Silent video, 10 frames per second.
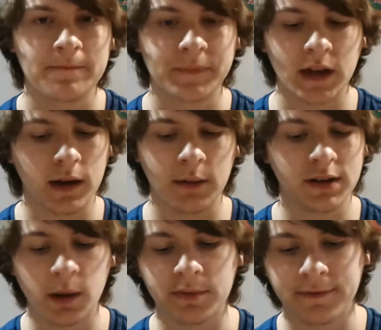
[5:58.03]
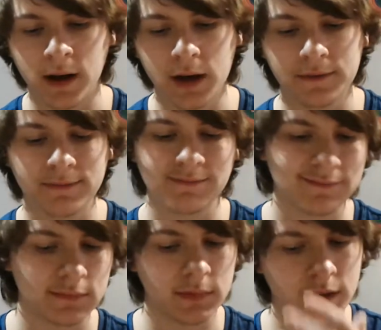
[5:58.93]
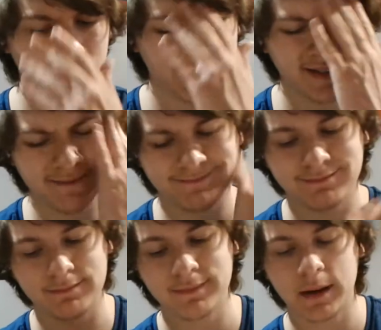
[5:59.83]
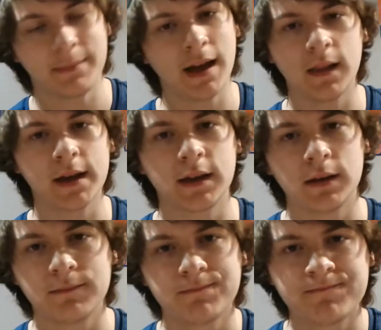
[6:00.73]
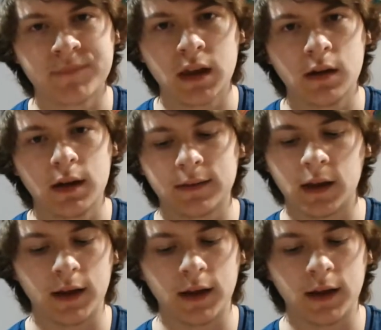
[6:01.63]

Number 5? Not liking it. No,